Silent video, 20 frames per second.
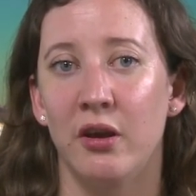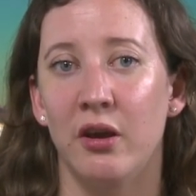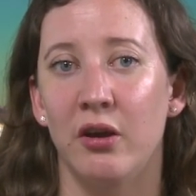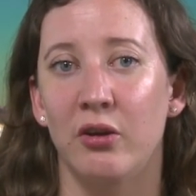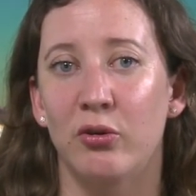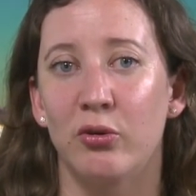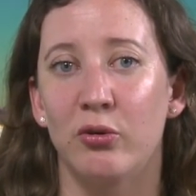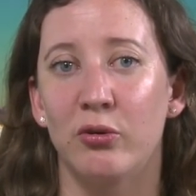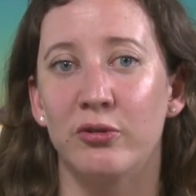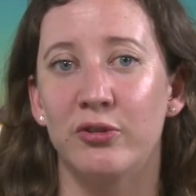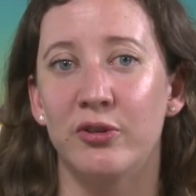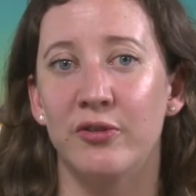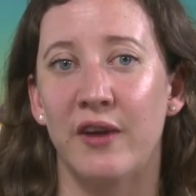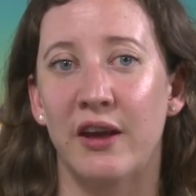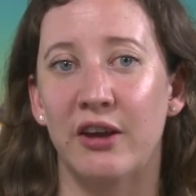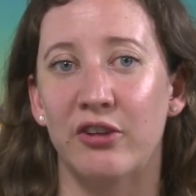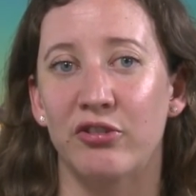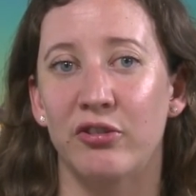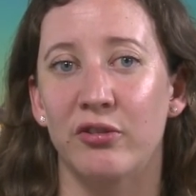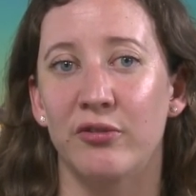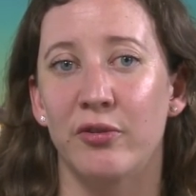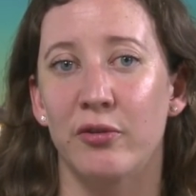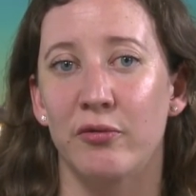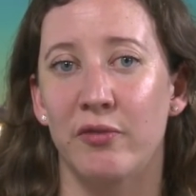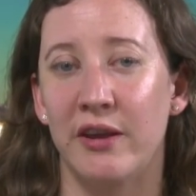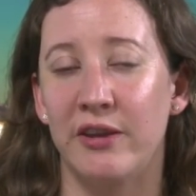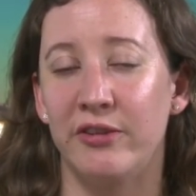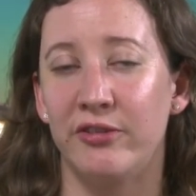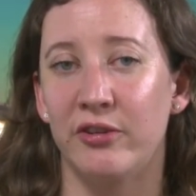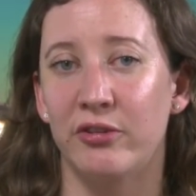a cause of action for
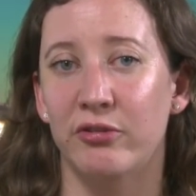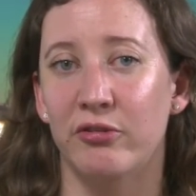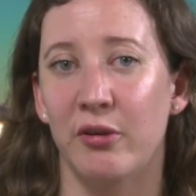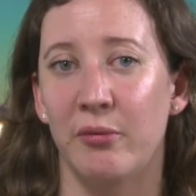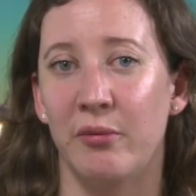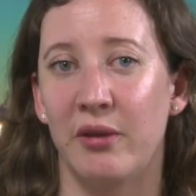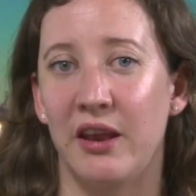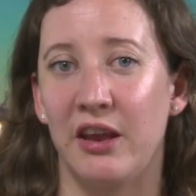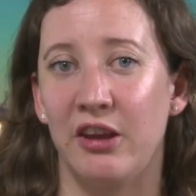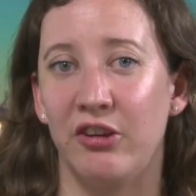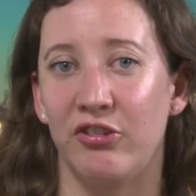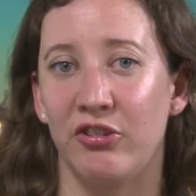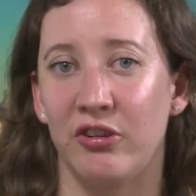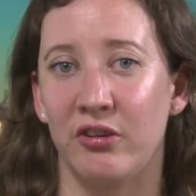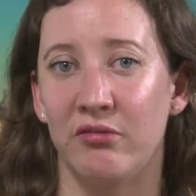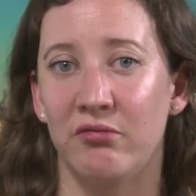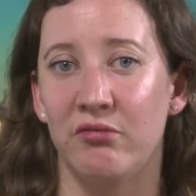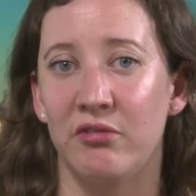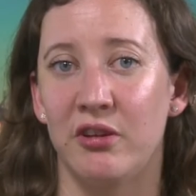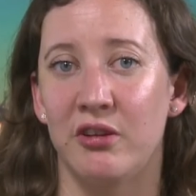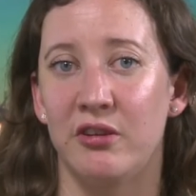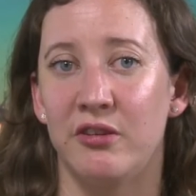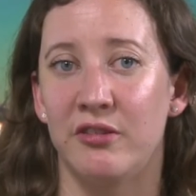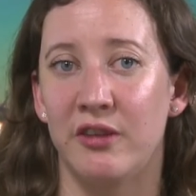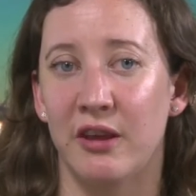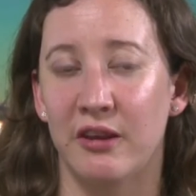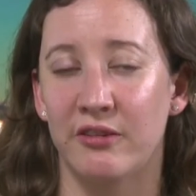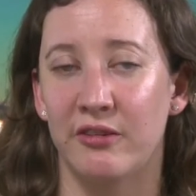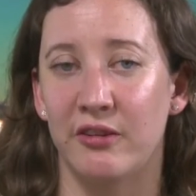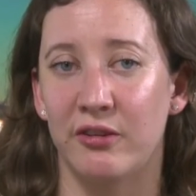race discrimination,
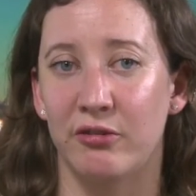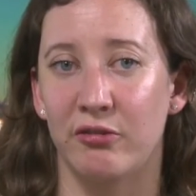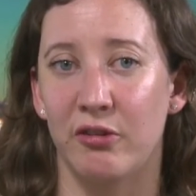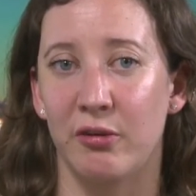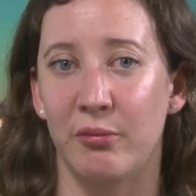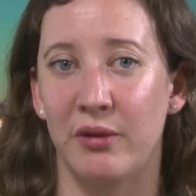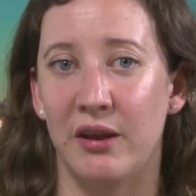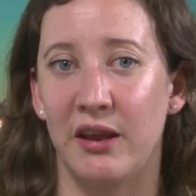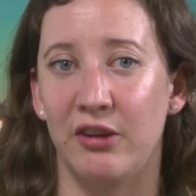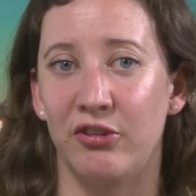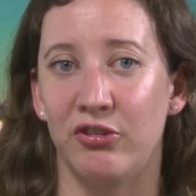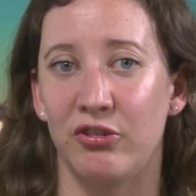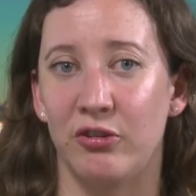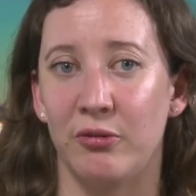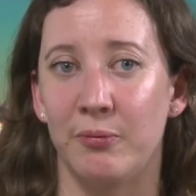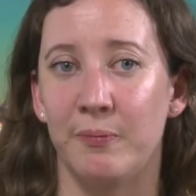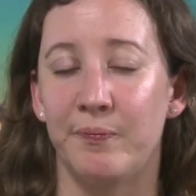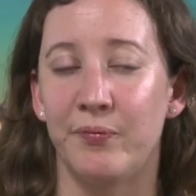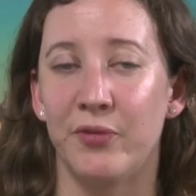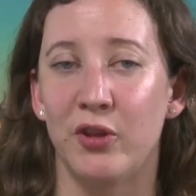sex discrimination,